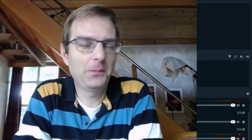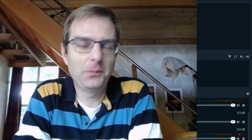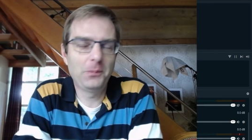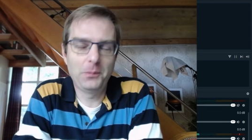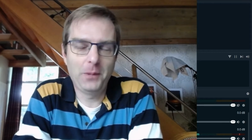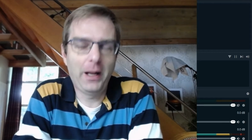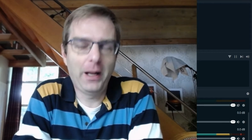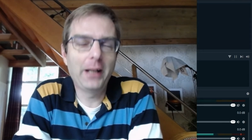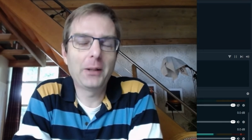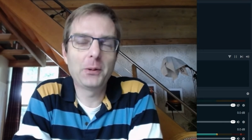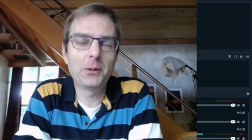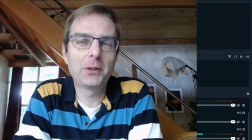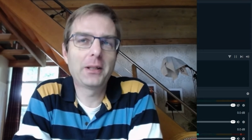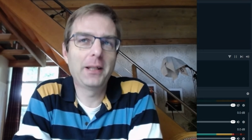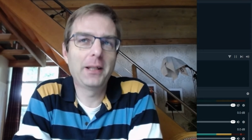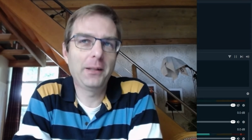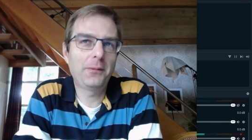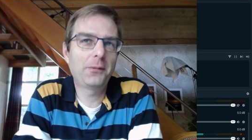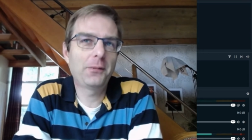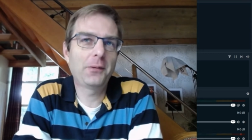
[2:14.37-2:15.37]
I could
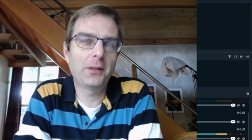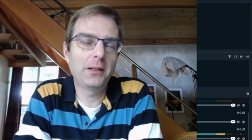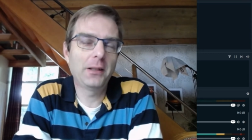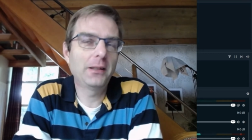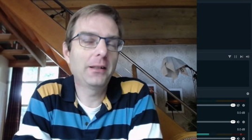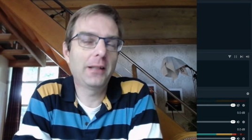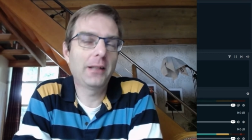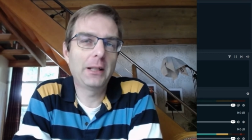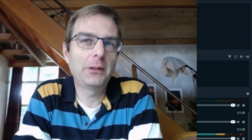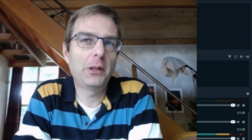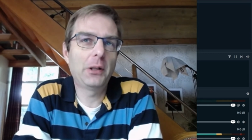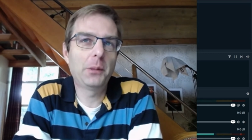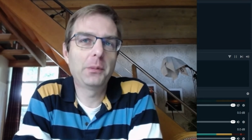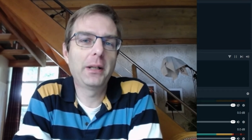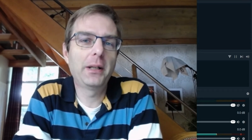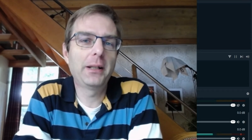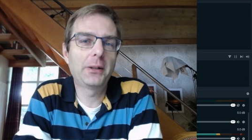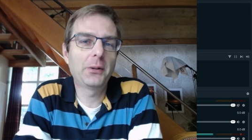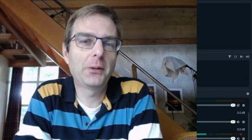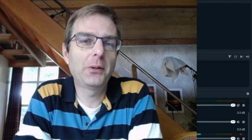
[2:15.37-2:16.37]
give entire
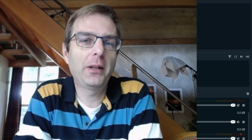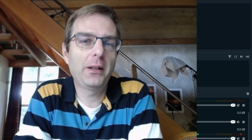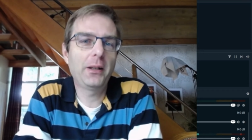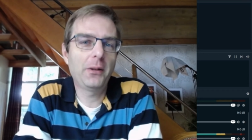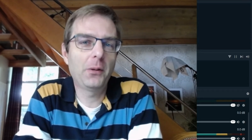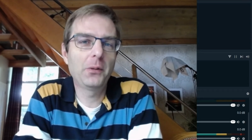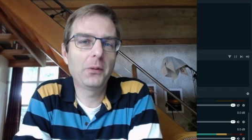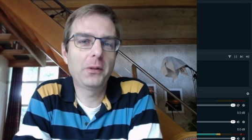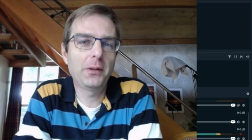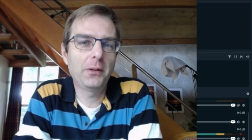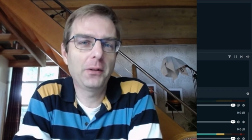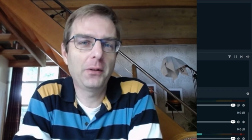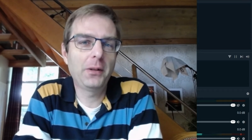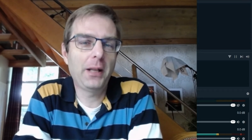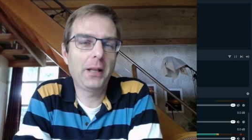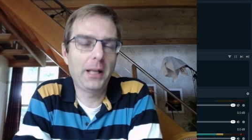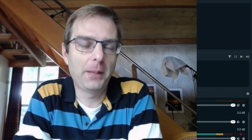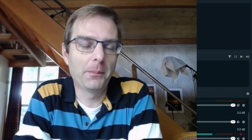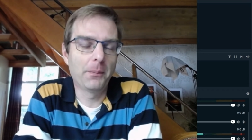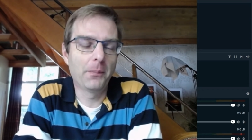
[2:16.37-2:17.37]
update on
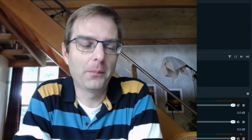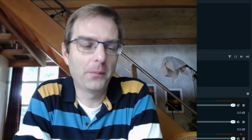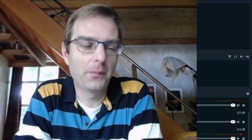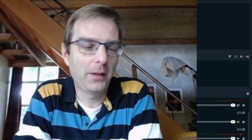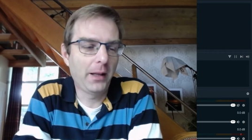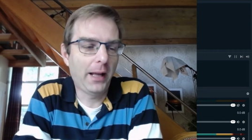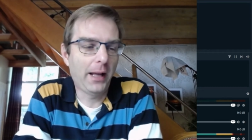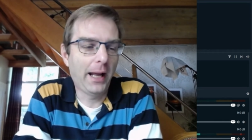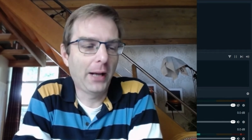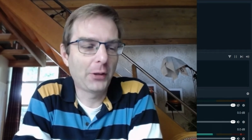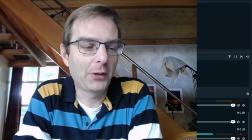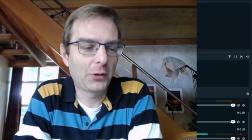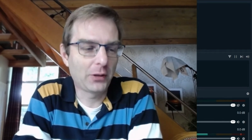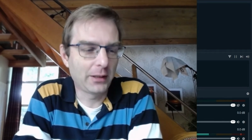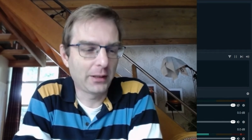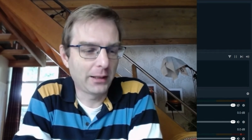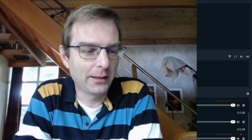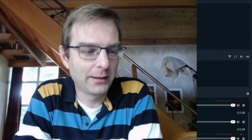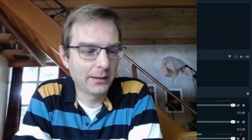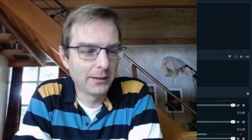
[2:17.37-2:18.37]
him,
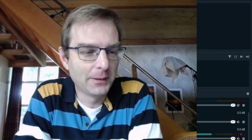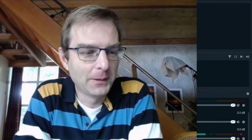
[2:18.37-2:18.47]
actually.